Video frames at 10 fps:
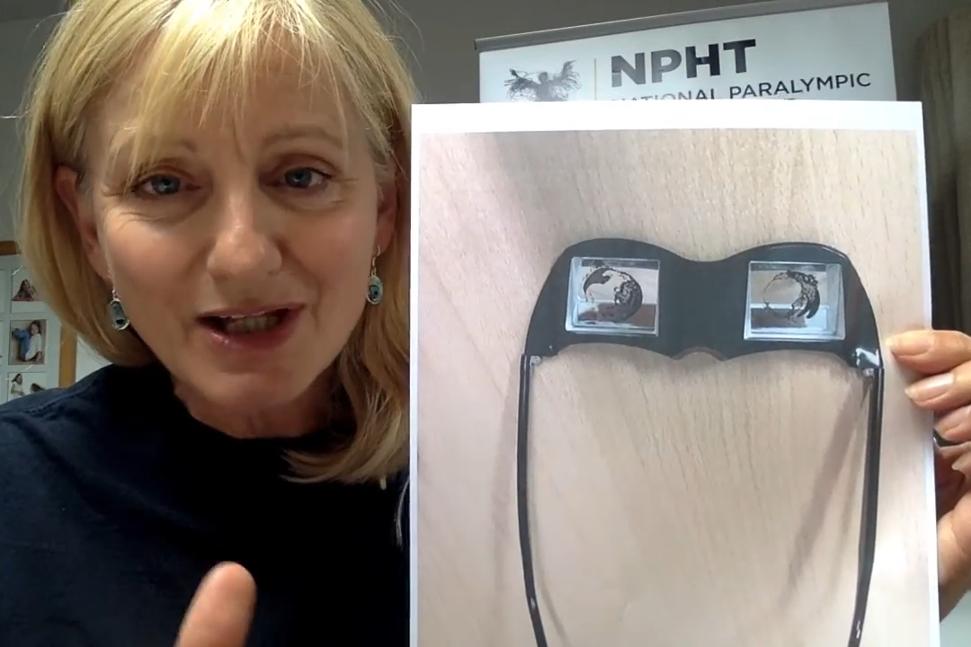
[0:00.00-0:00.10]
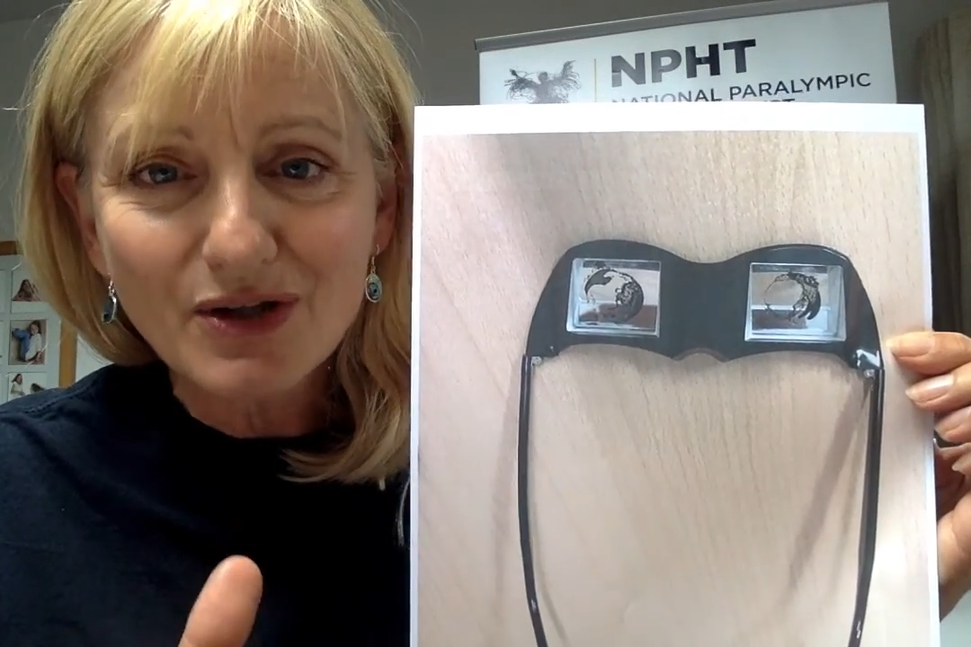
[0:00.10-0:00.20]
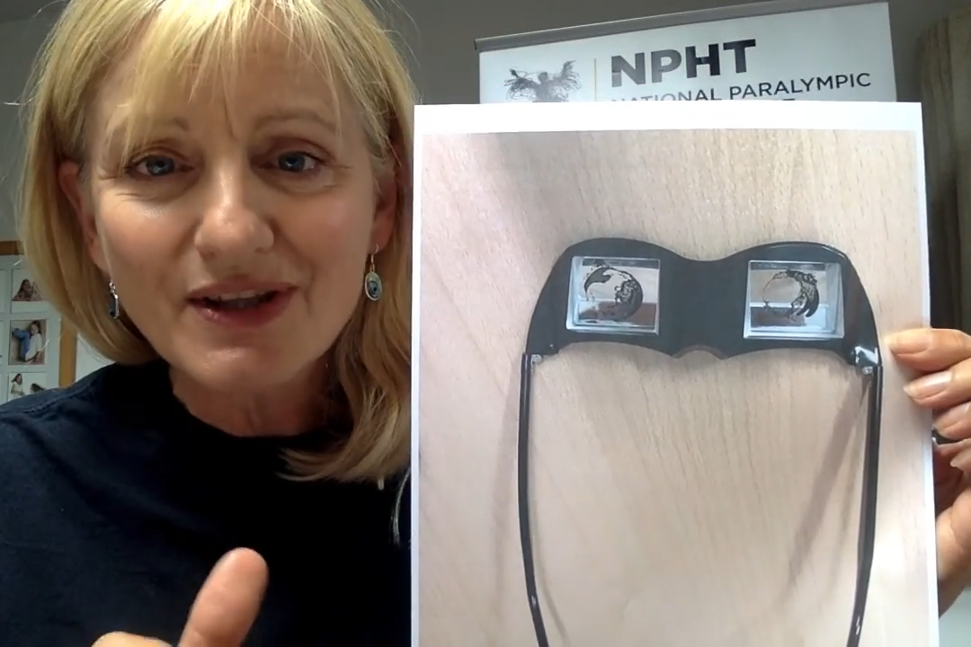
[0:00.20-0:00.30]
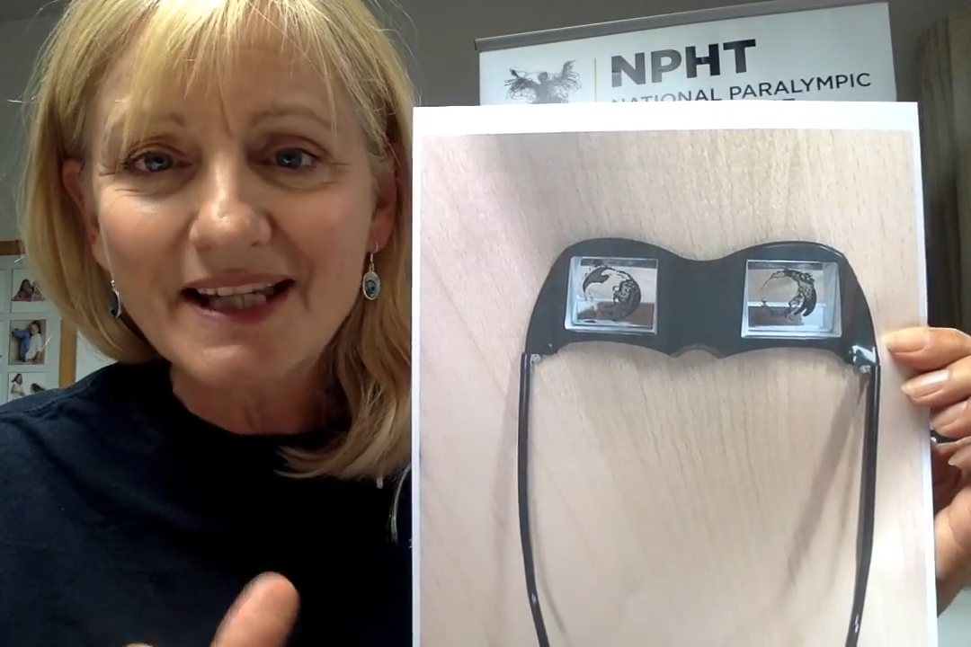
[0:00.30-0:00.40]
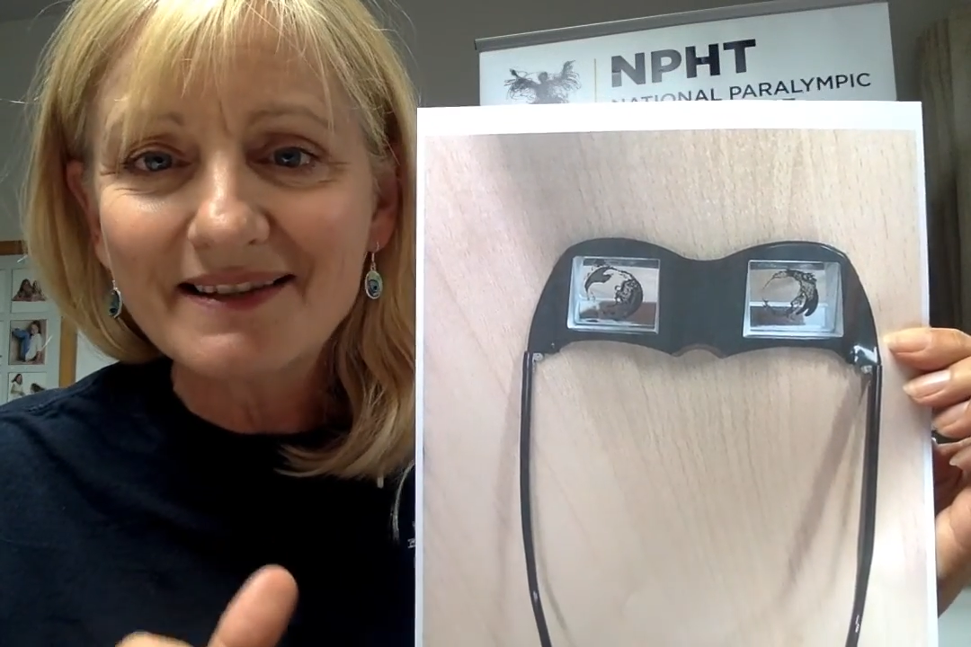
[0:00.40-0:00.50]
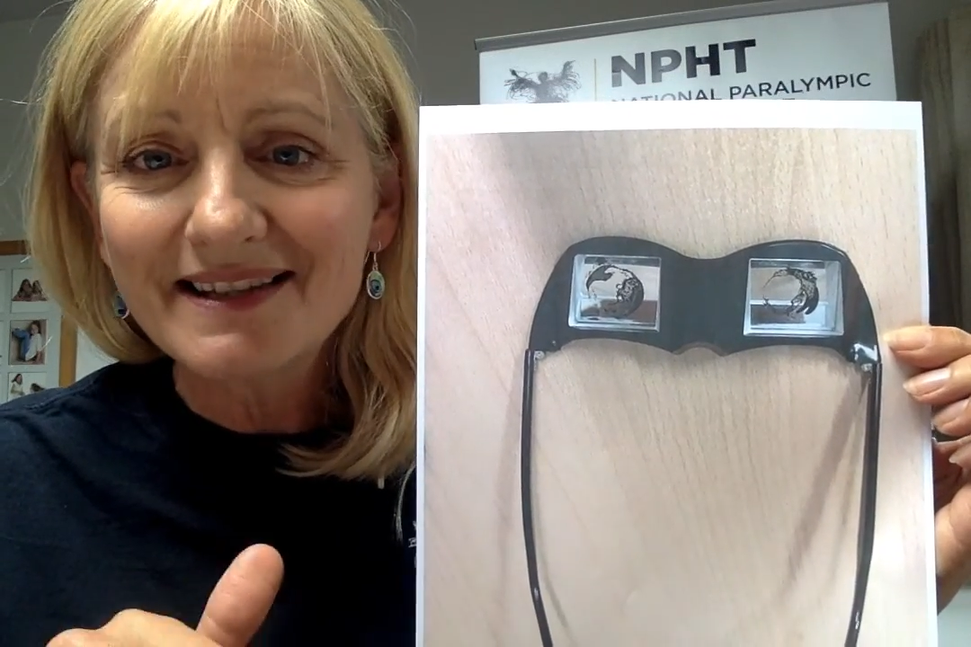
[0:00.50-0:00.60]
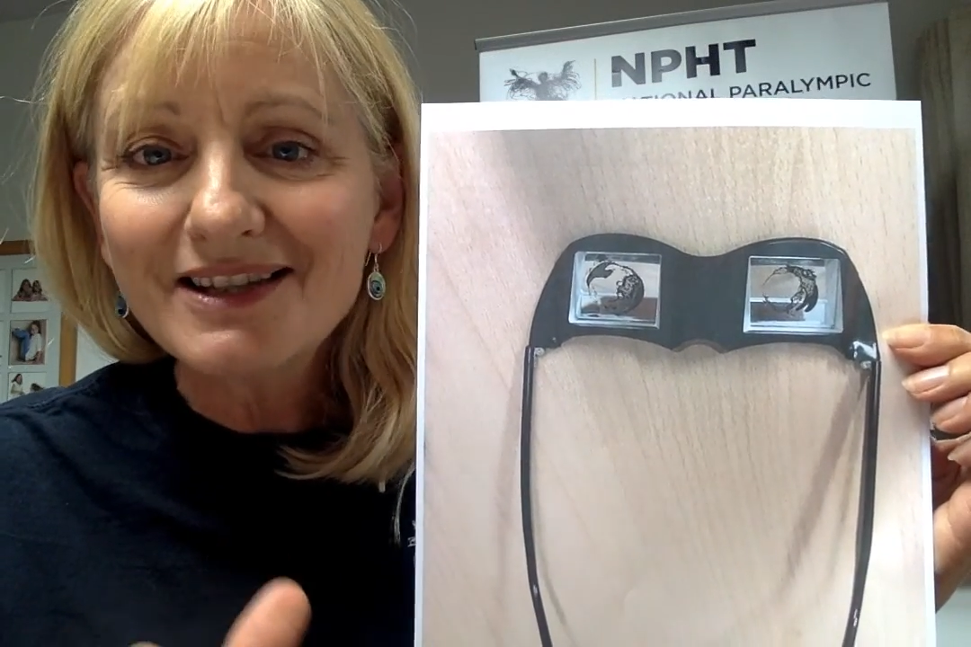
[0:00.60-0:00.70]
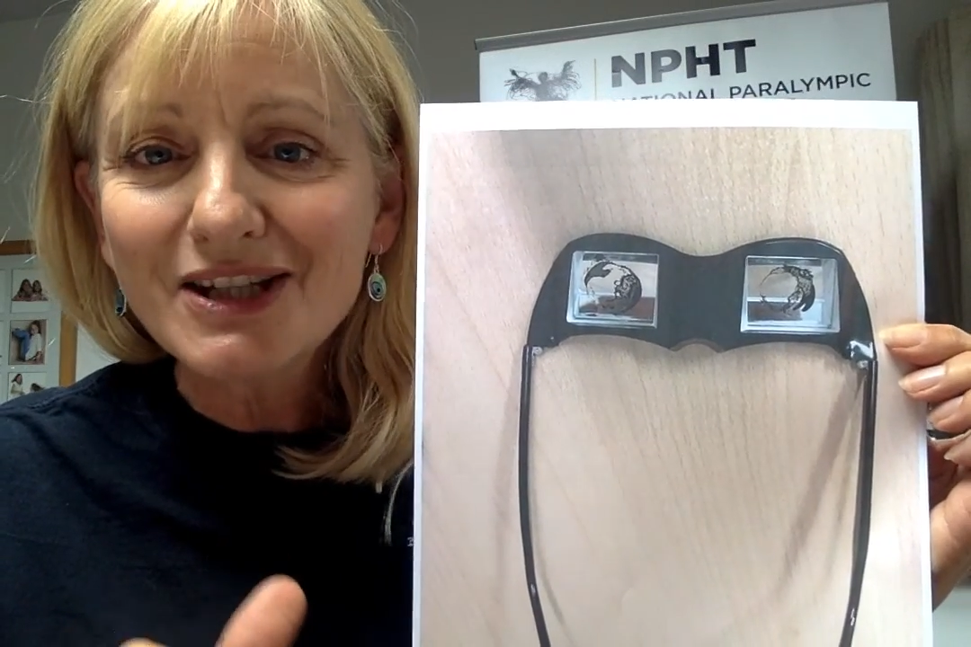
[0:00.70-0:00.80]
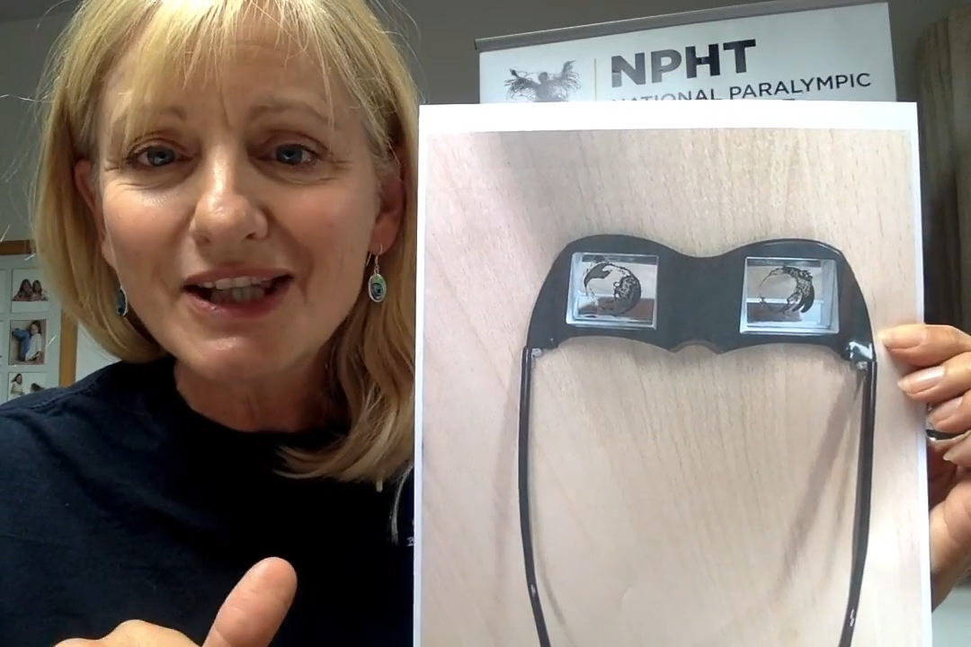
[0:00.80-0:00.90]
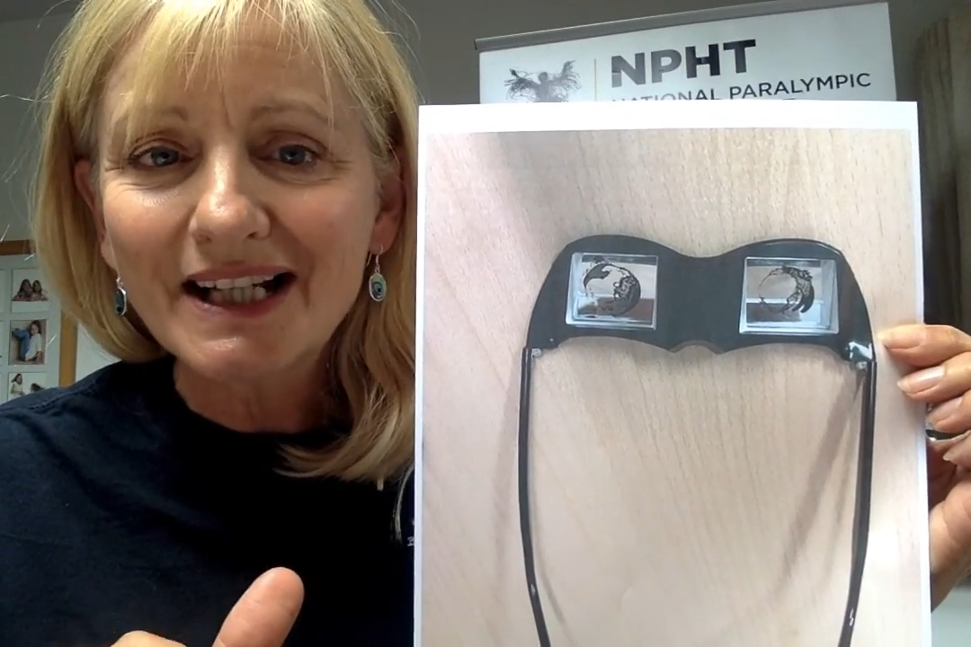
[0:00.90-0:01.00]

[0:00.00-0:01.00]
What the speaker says: new things into the